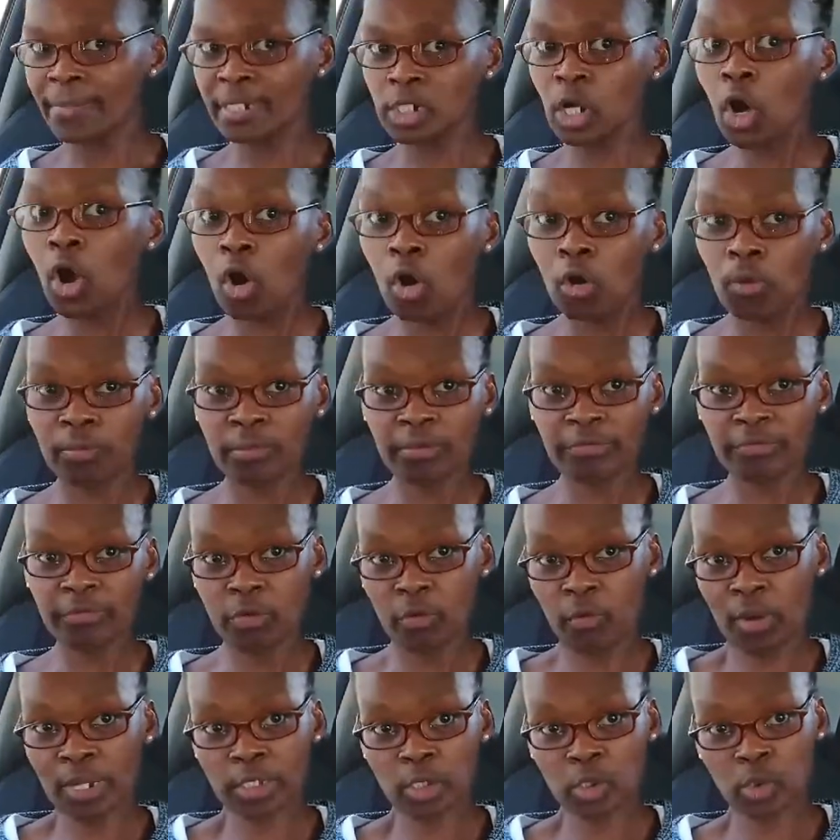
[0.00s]
at home if you
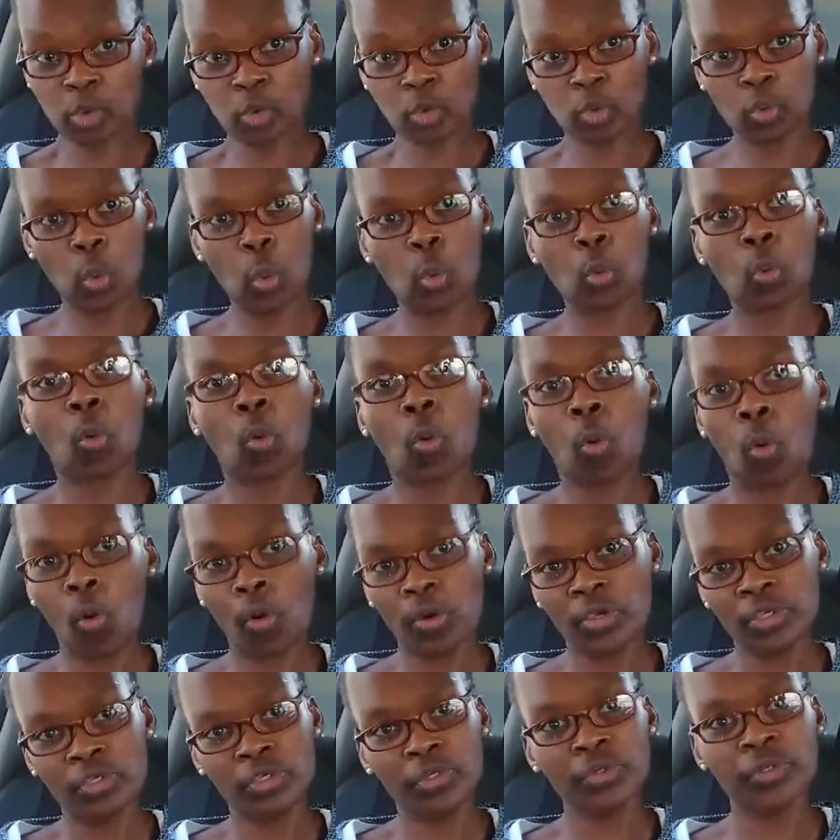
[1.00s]
want to, or
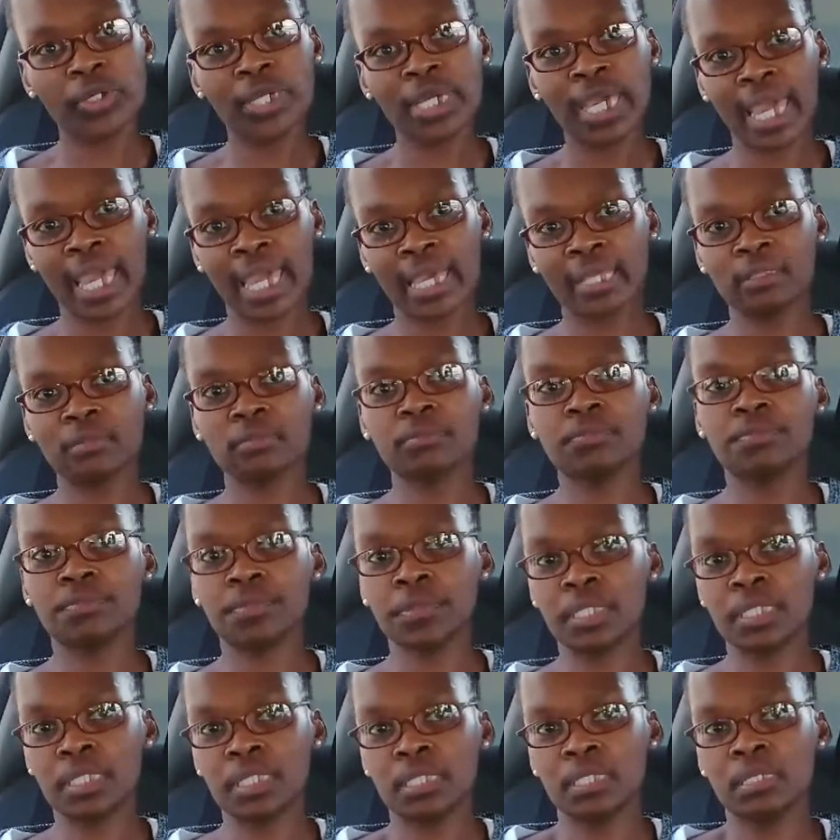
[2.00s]
you can
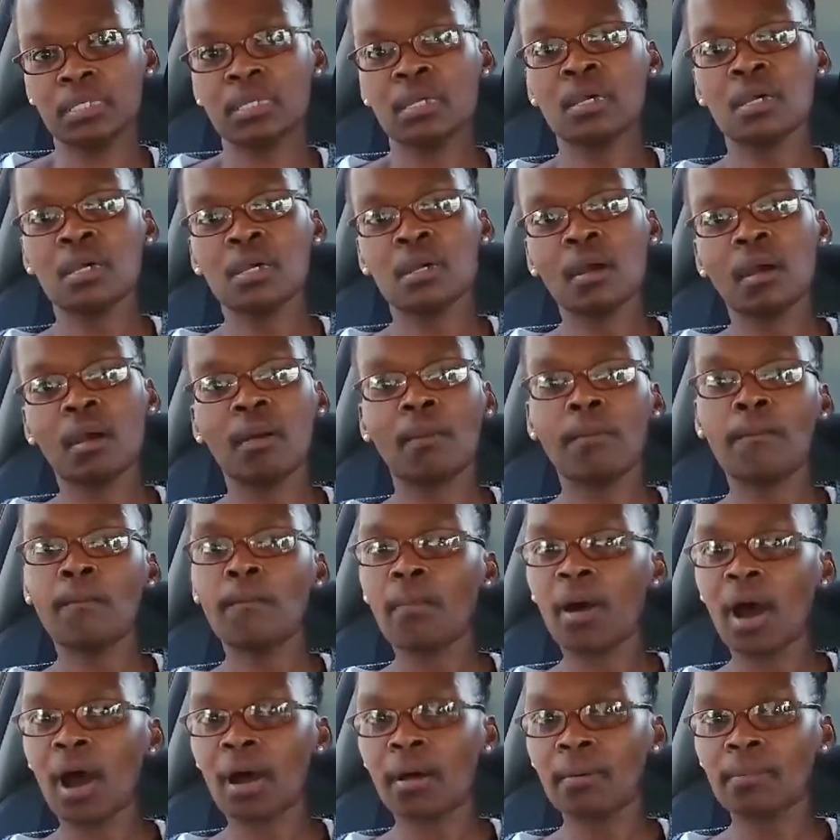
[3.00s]
be a
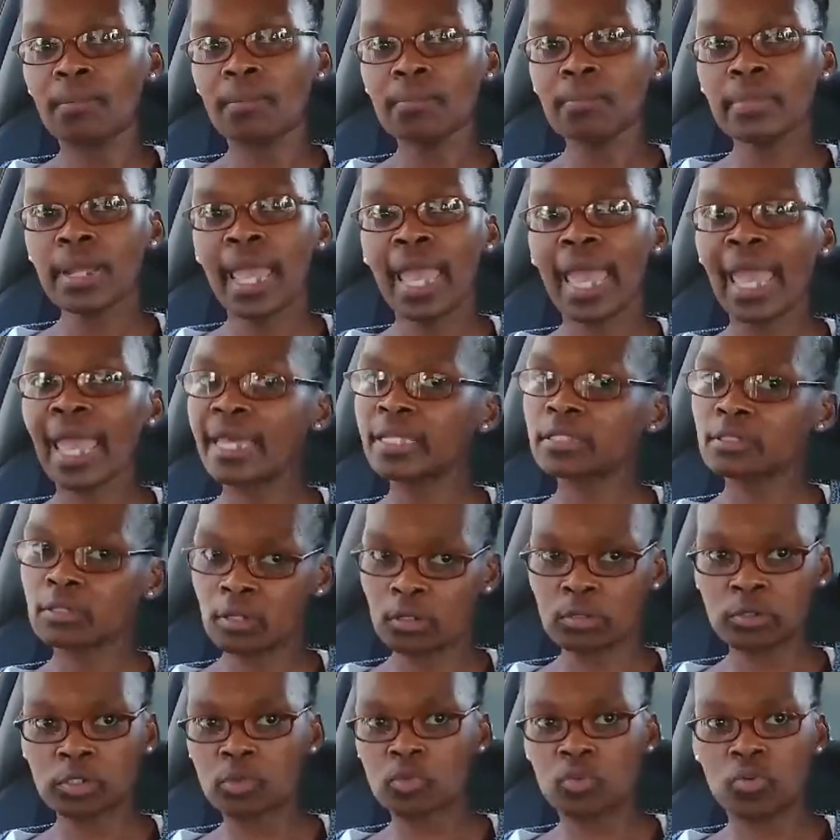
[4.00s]
mom and go
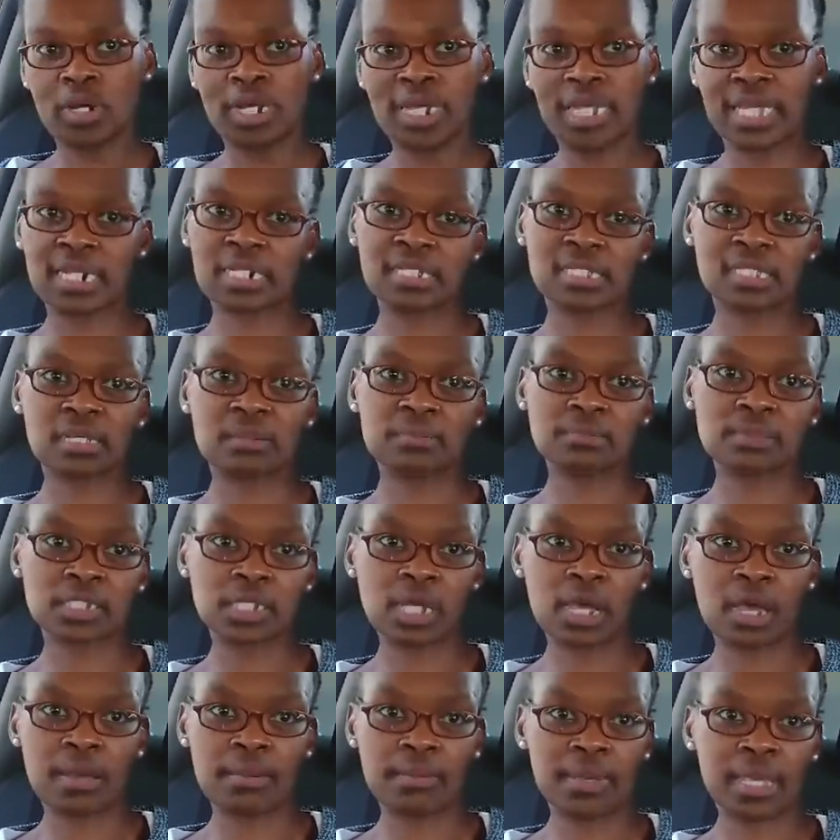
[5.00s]
to work at some
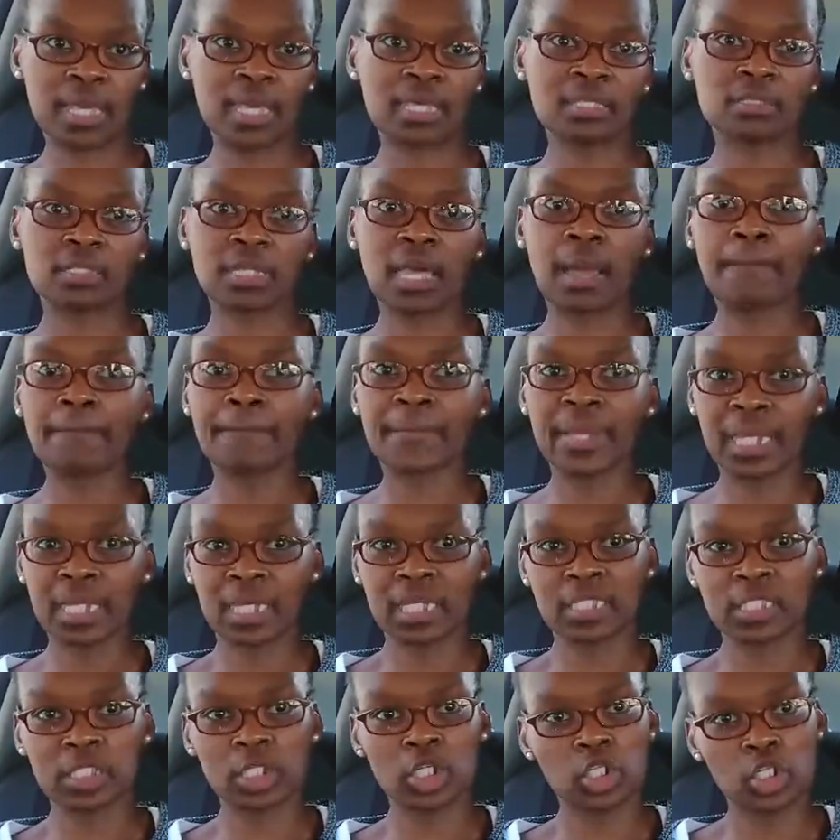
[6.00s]
time and come back
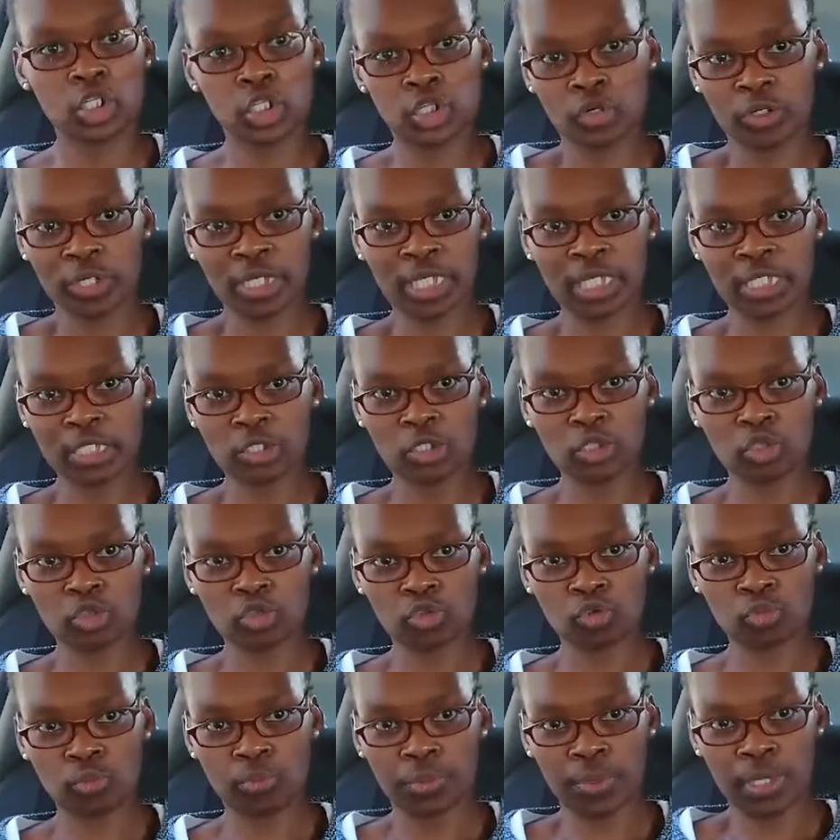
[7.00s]
and teach your kids
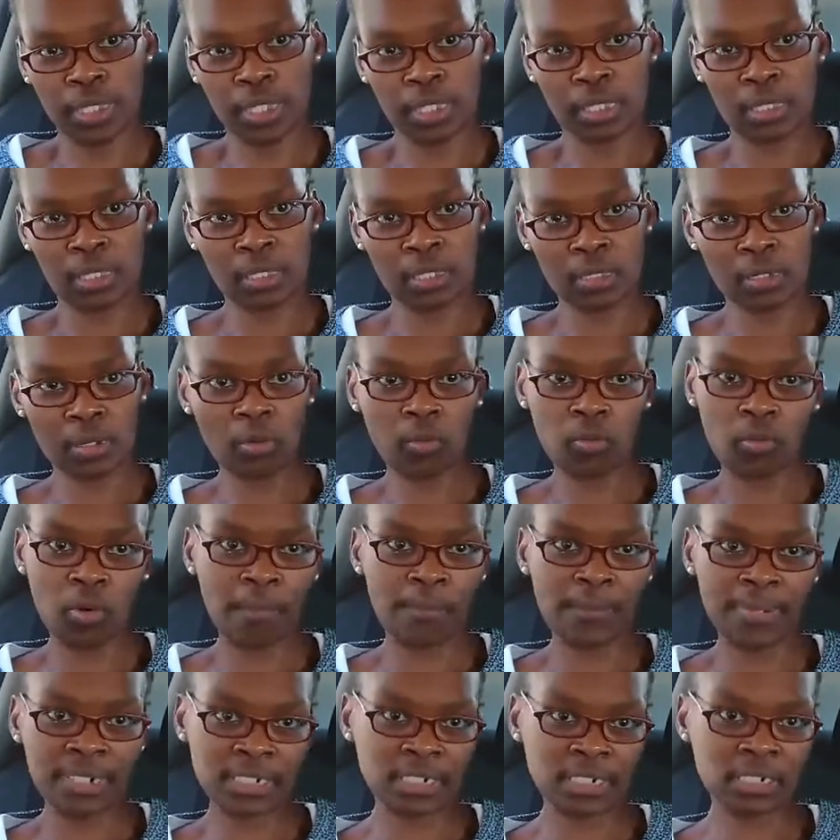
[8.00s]
to be a
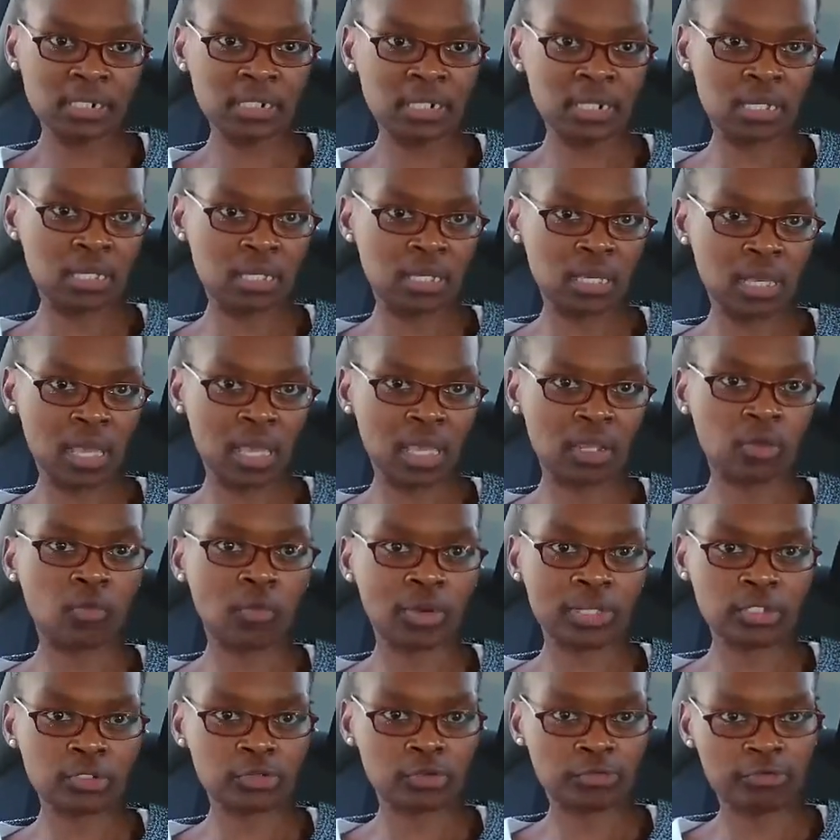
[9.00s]
woman and
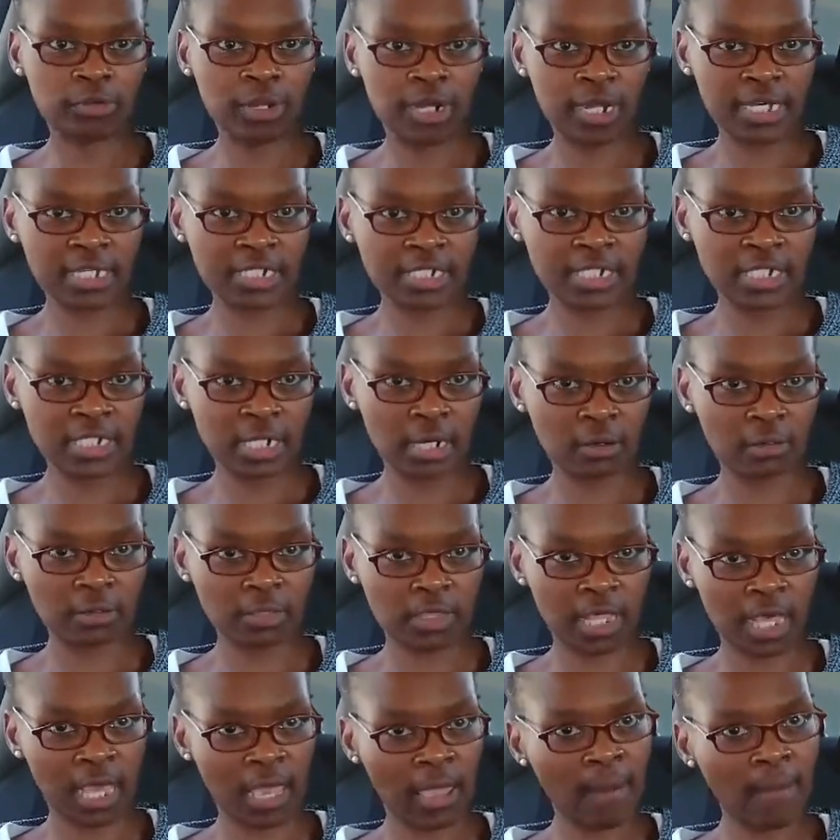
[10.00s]
what you've learned out
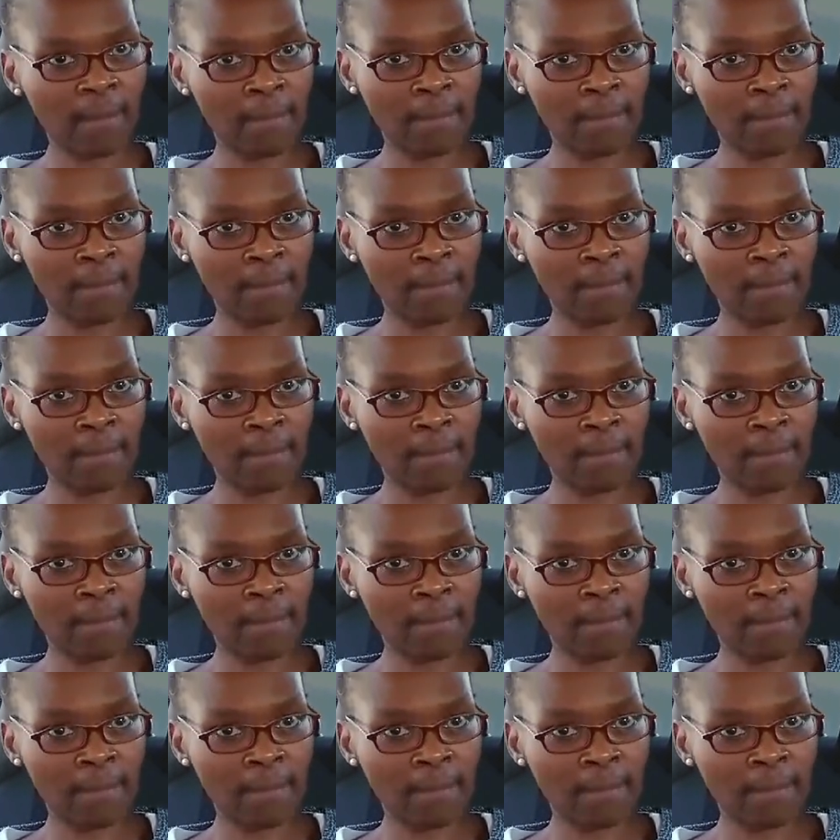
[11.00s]
there.